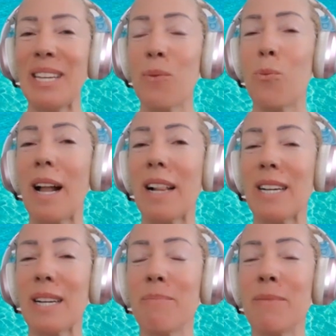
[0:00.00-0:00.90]

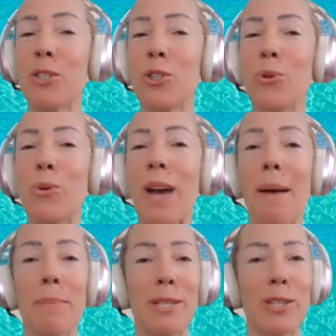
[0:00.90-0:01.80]
welcome to
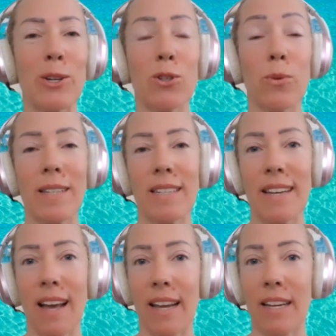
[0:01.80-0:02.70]
episode
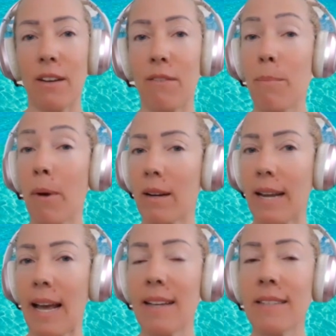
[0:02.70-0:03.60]
29 of the
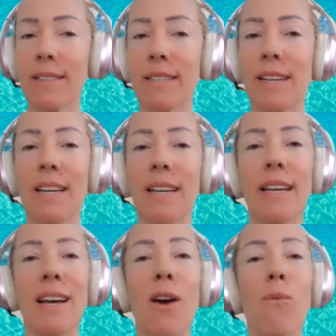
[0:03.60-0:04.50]
podcast,
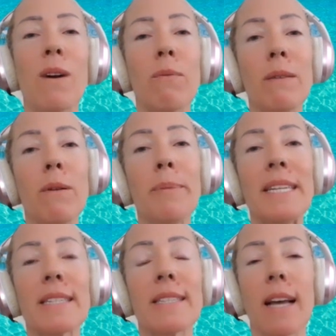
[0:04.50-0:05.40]
where we will be
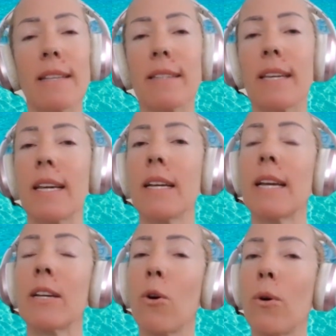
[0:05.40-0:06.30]
discussing
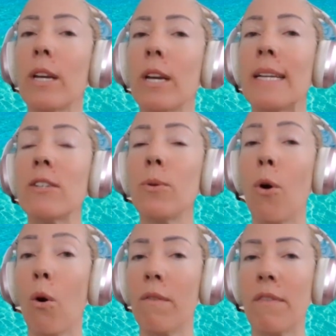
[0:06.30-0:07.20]
and going into an
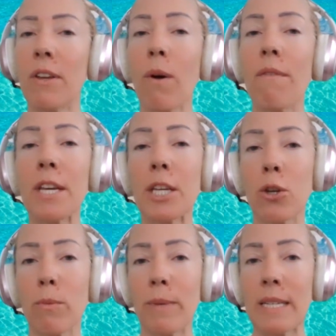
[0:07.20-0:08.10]
overview of the
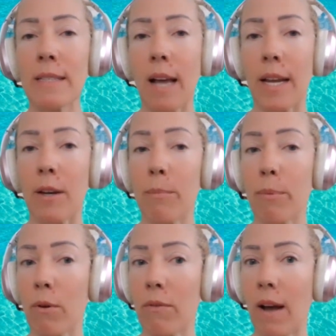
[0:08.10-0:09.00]
human design
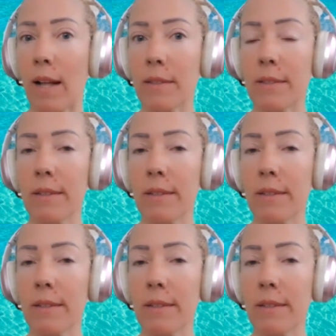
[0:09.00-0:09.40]
profiles.